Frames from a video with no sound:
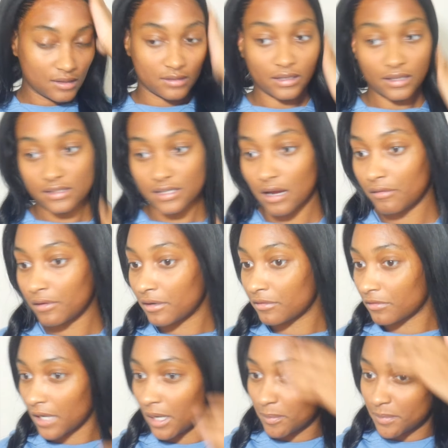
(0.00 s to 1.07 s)
That's how I
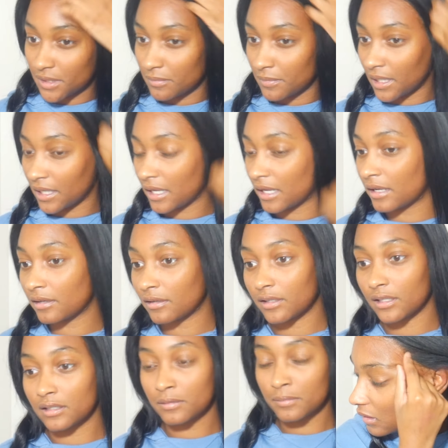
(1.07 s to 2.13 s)
wrapped my hair
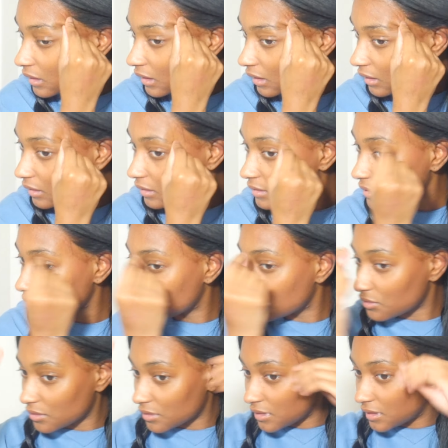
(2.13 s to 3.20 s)
up. Yeah, it's
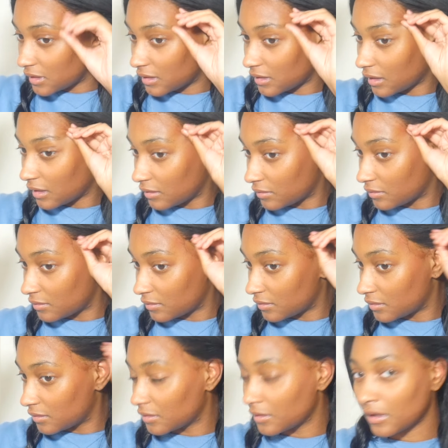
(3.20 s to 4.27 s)
interesting. I don't
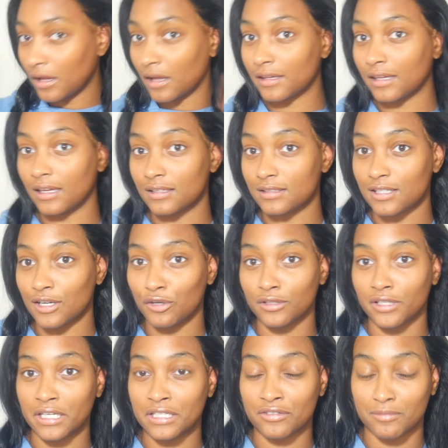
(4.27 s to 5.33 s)
I can't tell
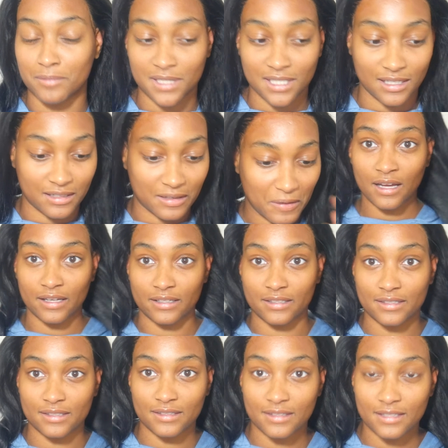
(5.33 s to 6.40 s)
lace from skin.
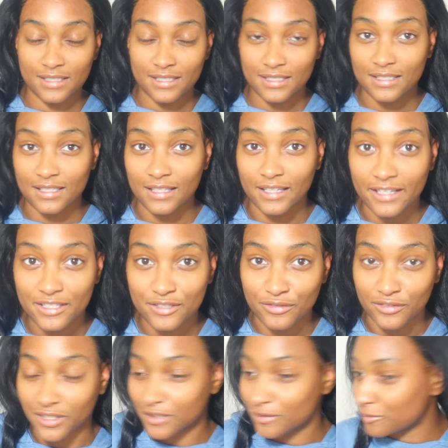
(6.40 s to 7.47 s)
Guys, this is a lace
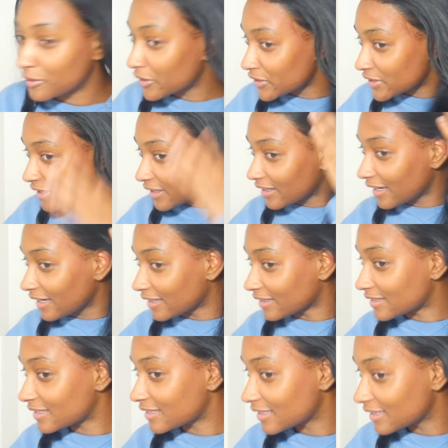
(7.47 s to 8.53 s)
front. Where's the
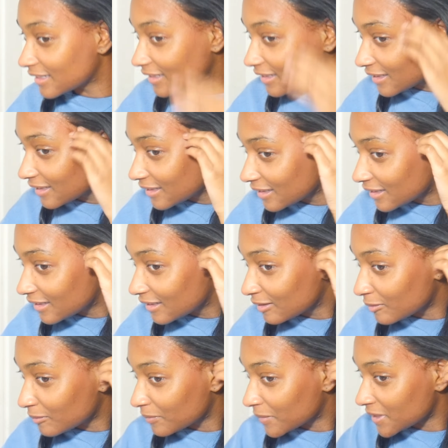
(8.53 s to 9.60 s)
lace?
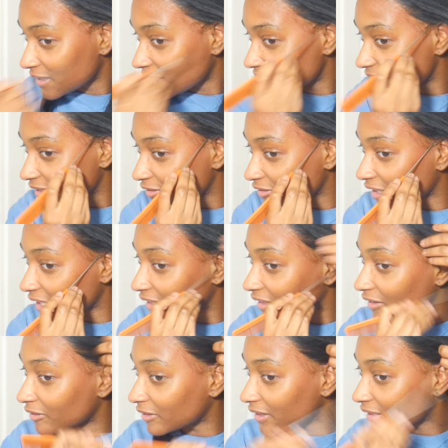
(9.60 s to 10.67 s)
Besides like right
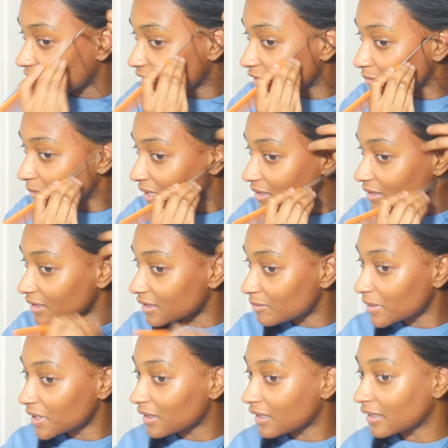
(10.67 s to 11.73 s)
here where it got all messy,
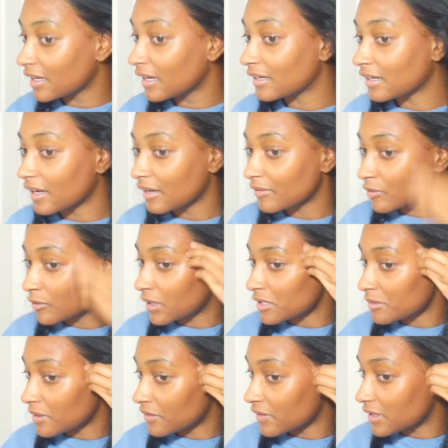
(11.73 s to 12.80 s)
but again, I haven't
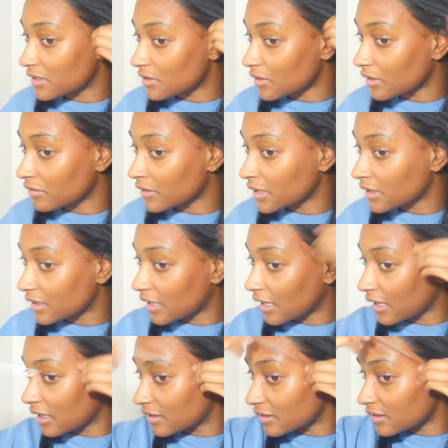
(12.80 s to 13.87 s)
washed my face, so I really
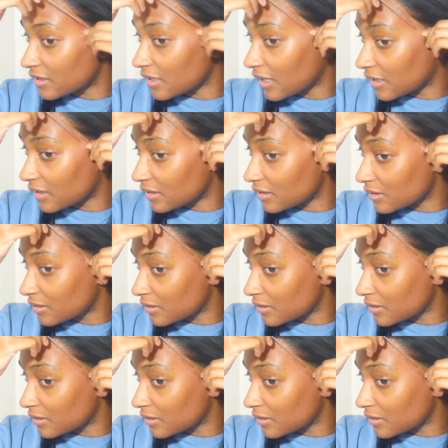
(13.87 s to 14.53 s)
can't detect